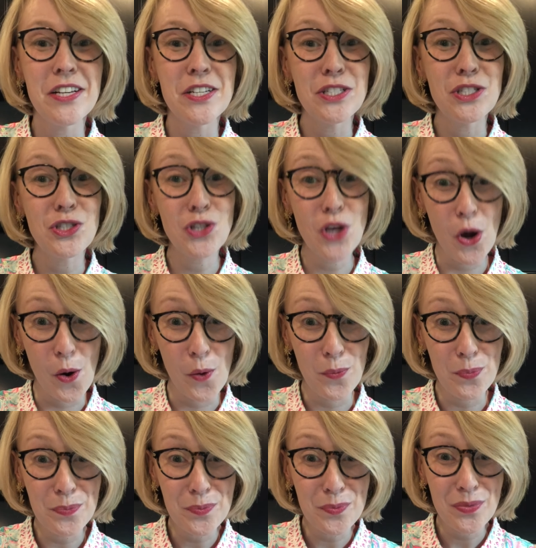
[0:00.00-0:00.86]
So
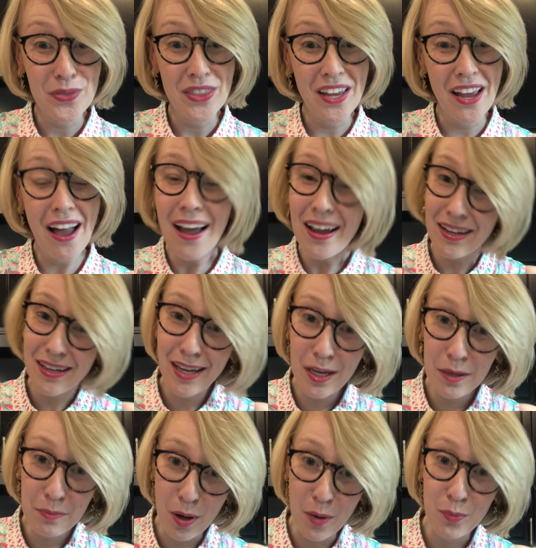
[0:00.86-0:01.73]
I
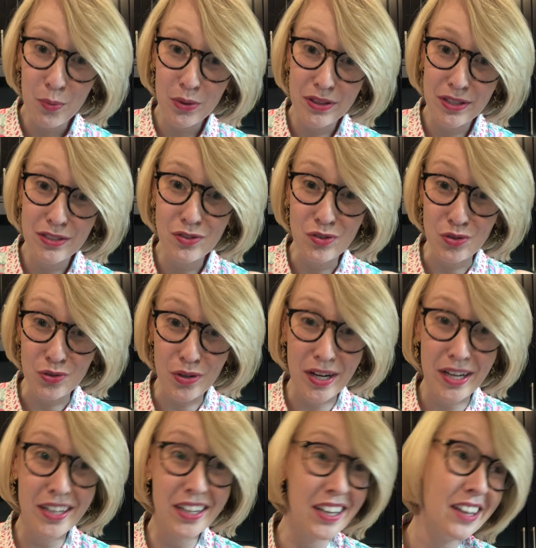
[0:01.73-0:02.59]
came up with this
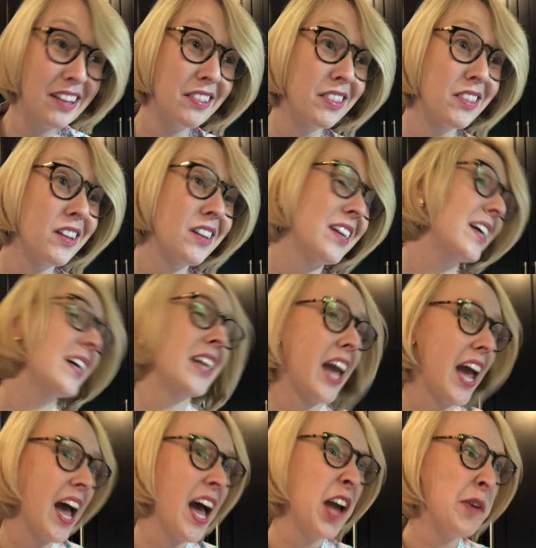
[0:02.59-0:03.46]
drink looking
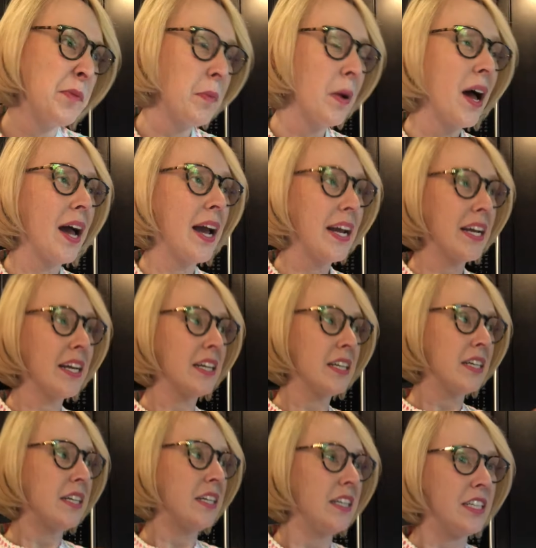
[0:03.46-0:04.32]
at my
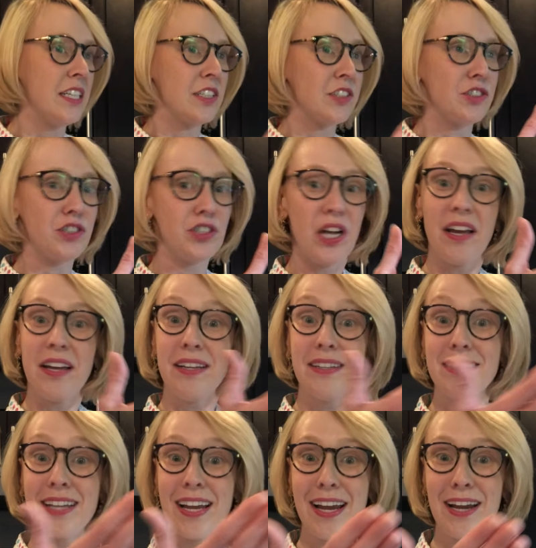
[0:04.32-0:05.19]

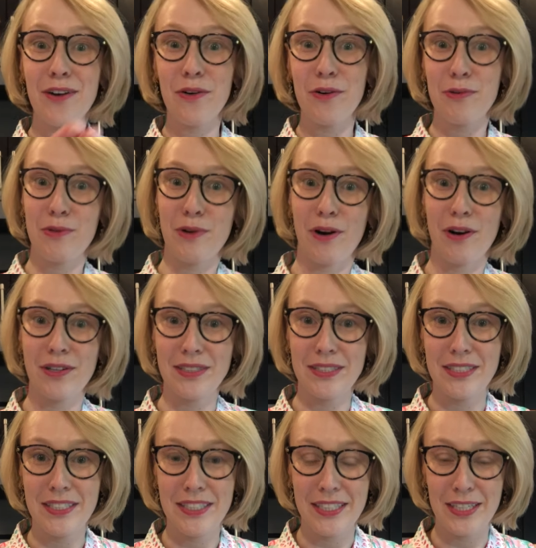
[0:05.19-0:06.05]
giant
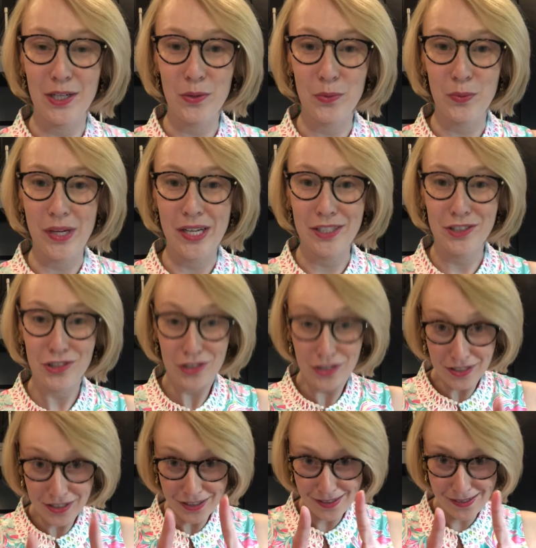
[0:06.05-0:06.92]
Aerogarden here,
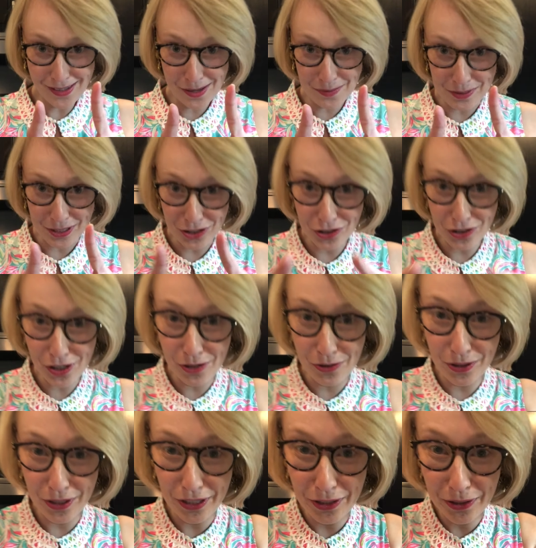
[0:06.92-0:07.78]
which, let me
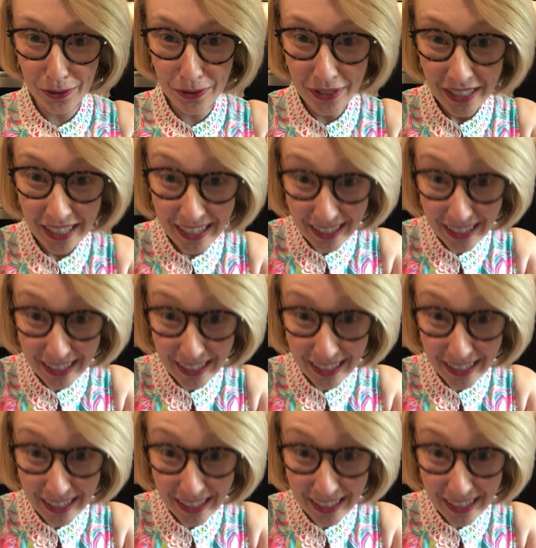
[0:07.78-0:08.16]
show you.